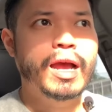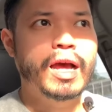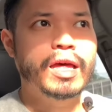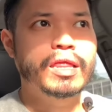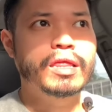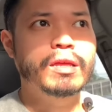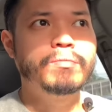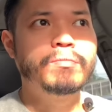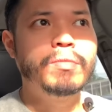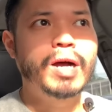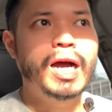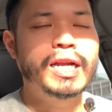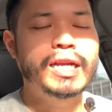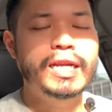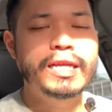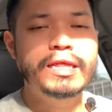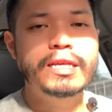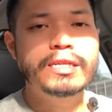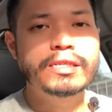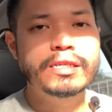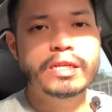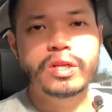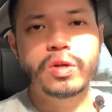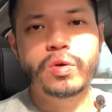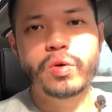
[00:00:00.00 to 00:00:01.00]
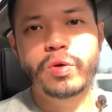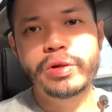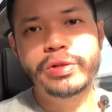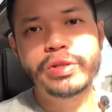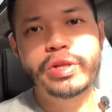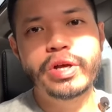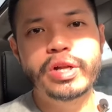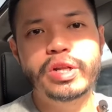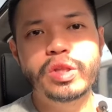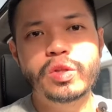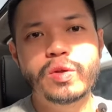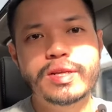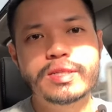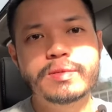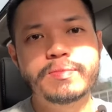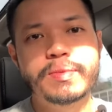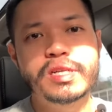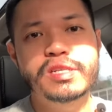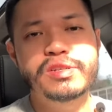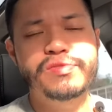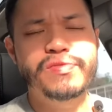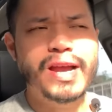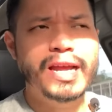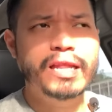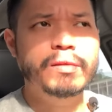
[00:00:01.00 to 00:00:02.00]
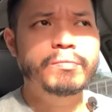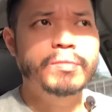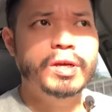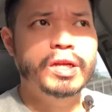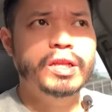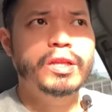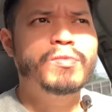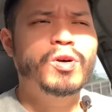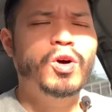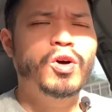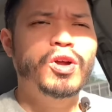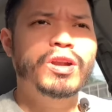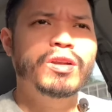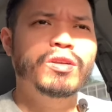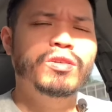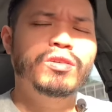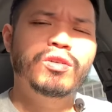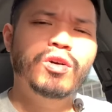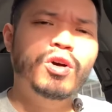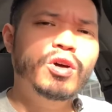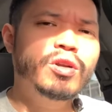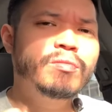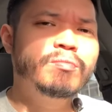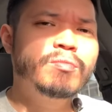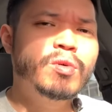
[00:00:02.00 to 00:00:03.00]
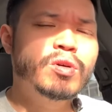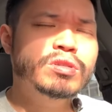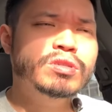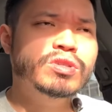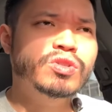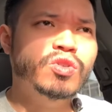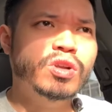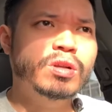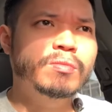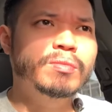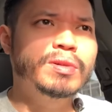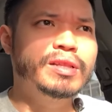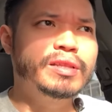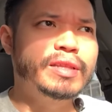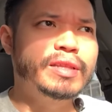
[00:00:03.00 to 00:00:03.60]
uh, the body doesn't hold on to as much fat. But on on most normal